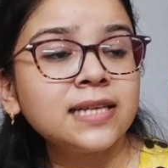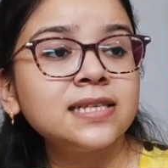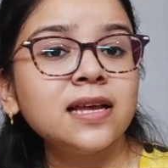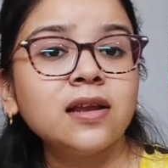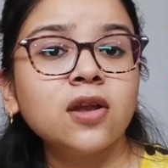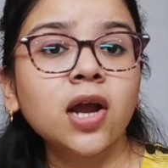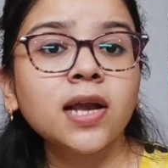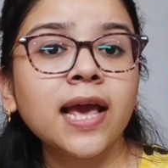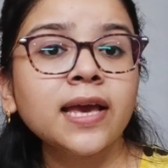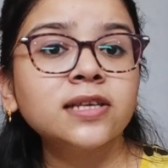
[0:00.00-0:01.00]
It's
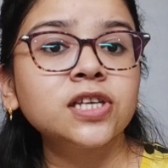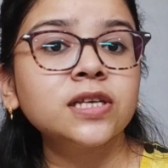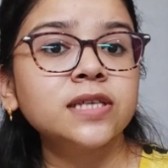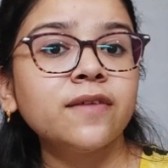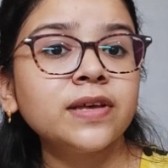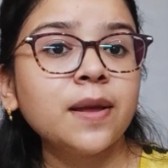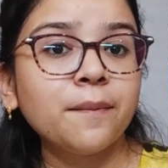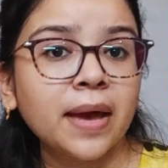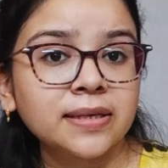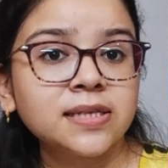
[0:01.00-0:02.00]
not like she's giving the
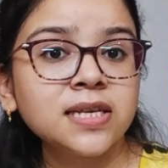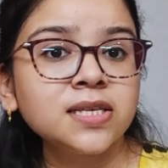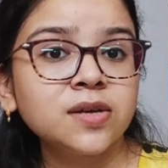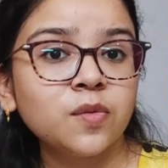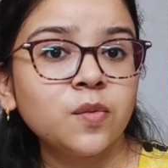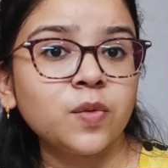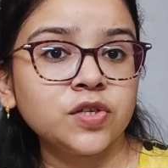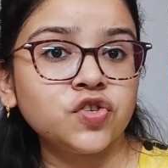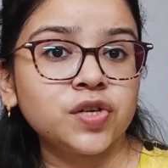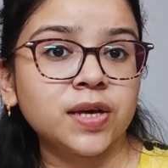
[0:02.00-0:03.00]
message
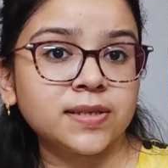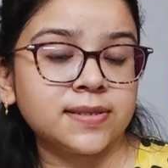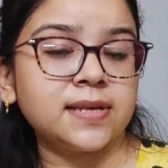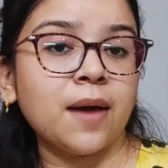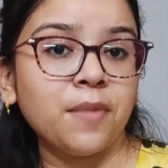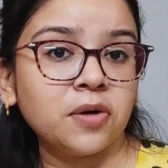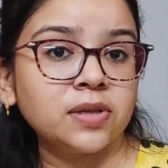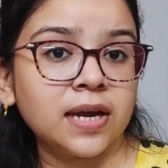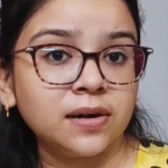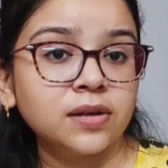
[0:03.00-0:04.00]
which is
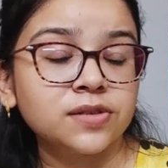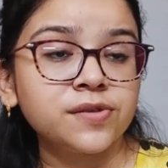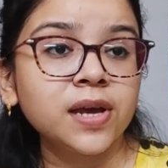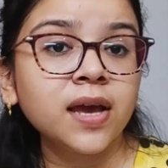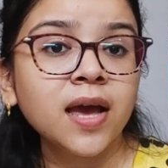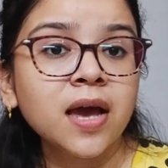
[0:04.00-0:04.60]
about the industry,